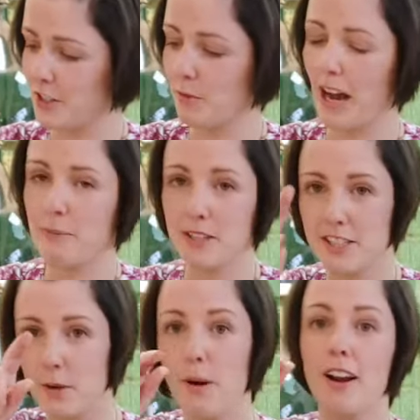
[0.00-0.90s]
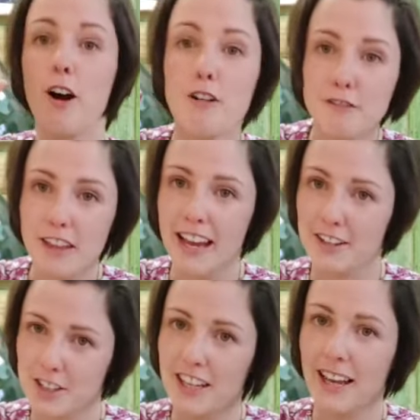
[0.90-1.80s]
And what happened is I went off the
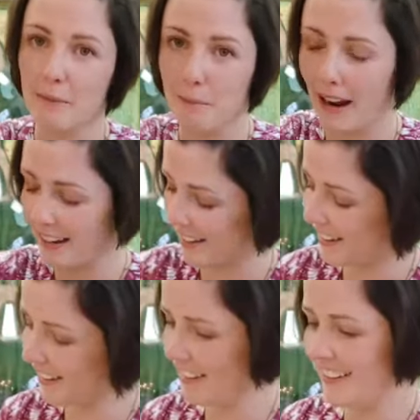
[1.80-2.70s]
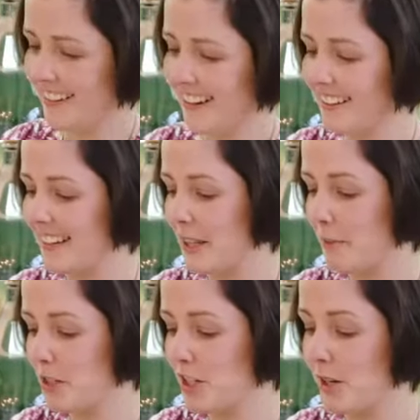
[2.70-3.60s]
edge and back, and then the
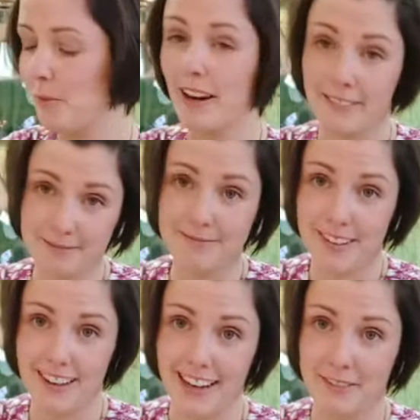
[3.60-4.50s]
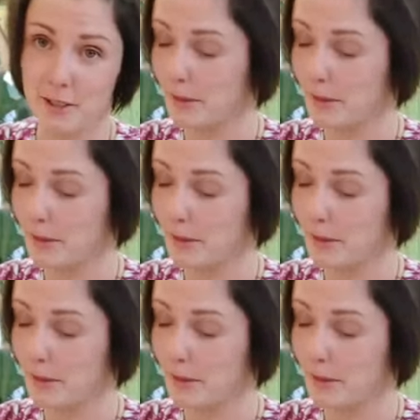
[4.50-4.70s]
machine went, I'll have some